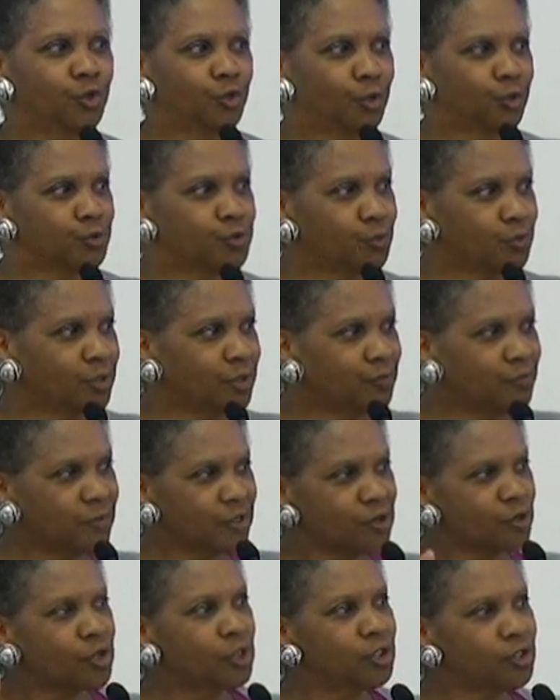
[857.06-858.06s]
So
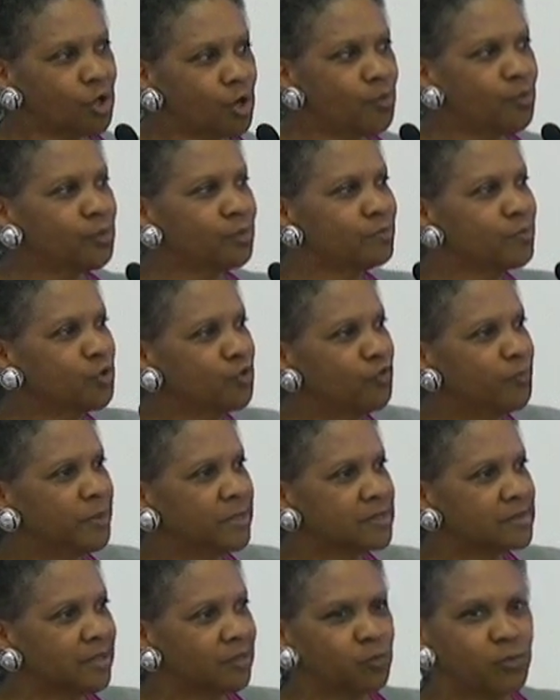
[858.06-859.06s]
there are global
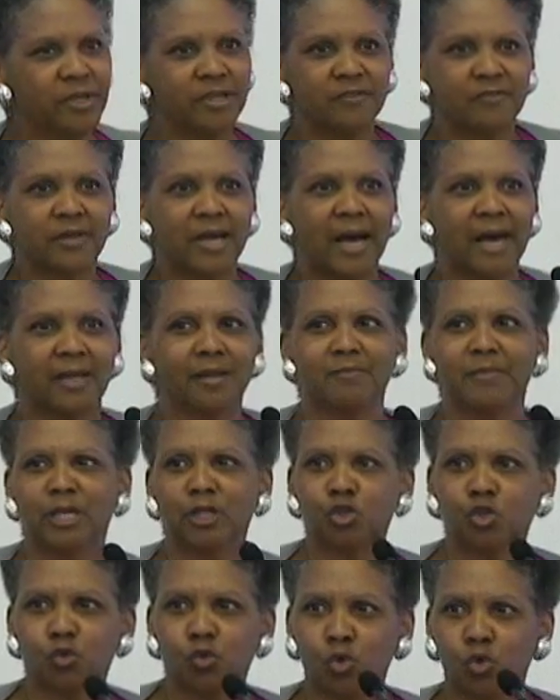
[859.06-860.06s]
movements that we have got to make
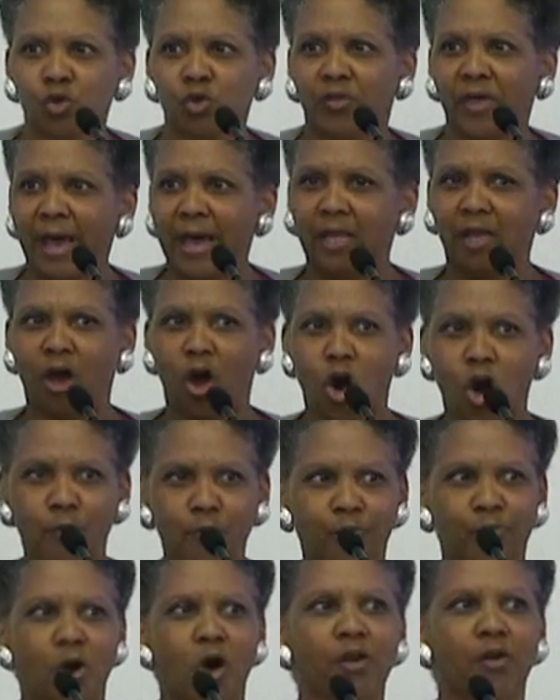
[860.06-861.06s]
sure that our
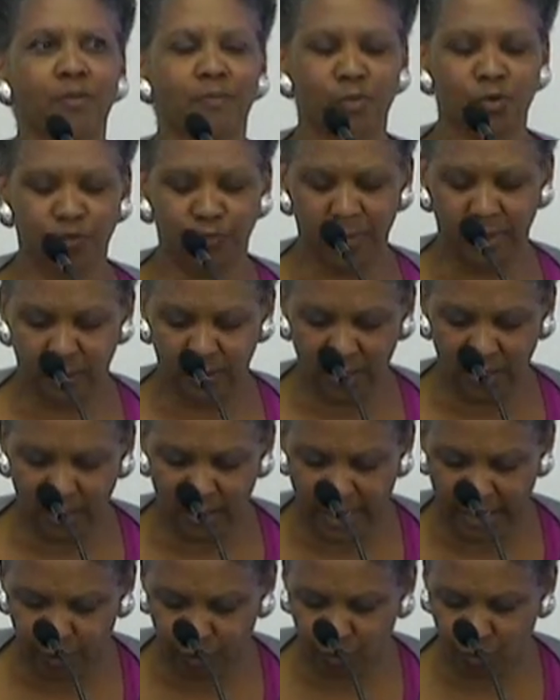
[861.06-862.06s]
broader movement
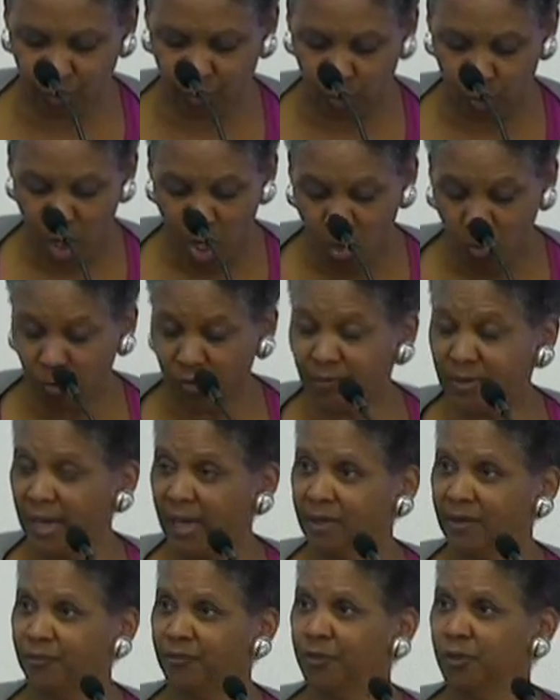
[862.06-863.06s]
connects to. We've
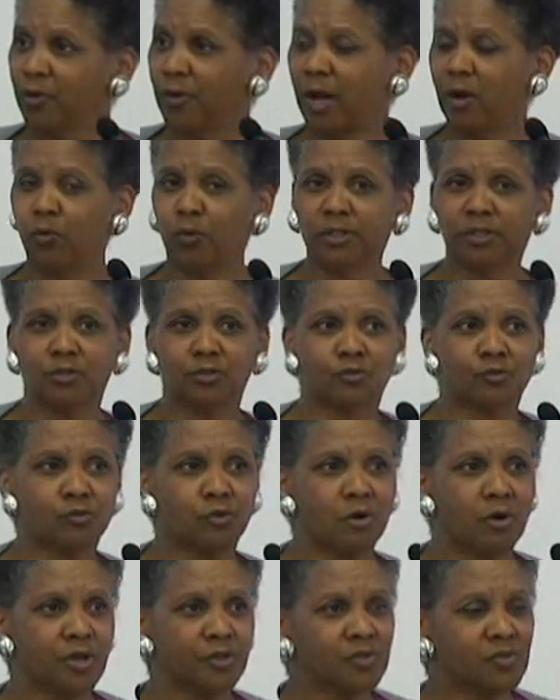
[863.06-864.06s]
got to figure out what the
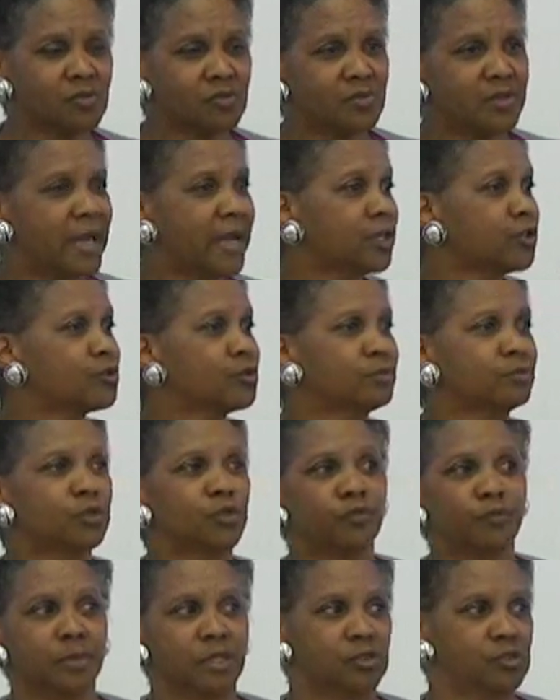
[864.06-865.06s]
cross-national
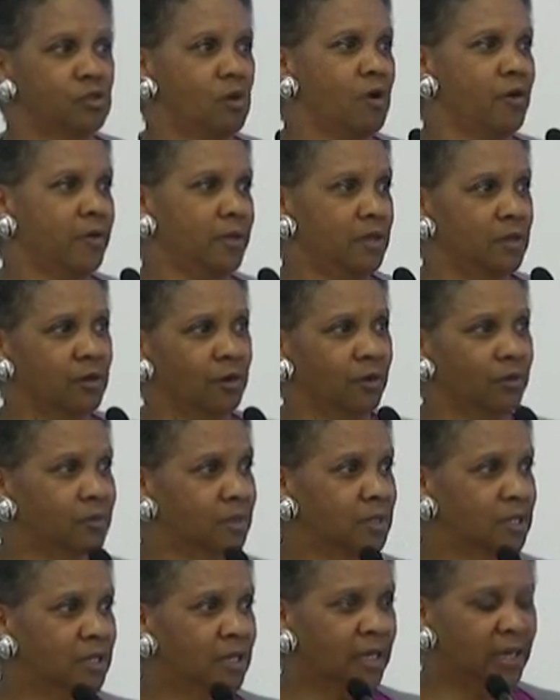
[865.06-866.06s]
movements are here,
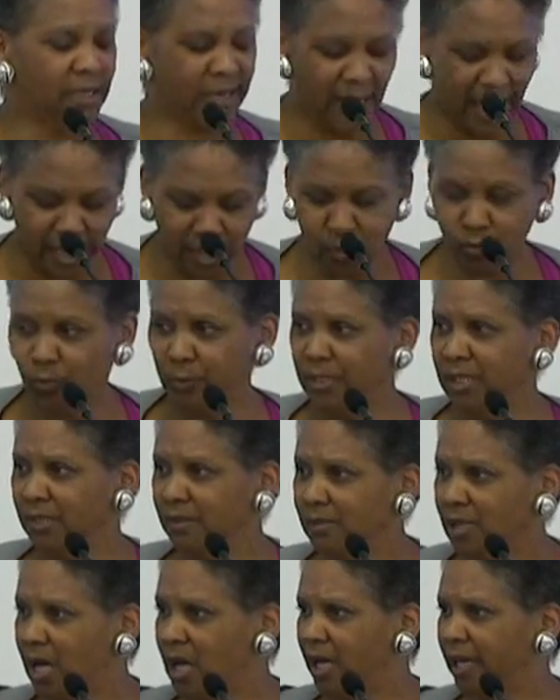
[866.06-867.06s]
and how do we
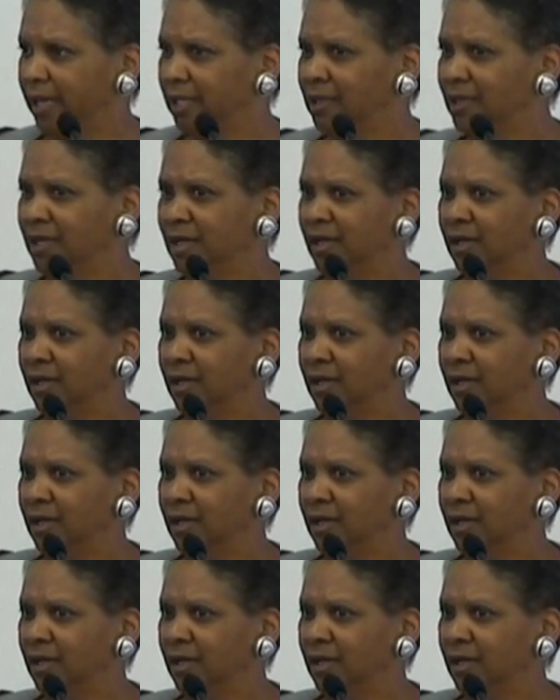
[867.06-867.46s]
align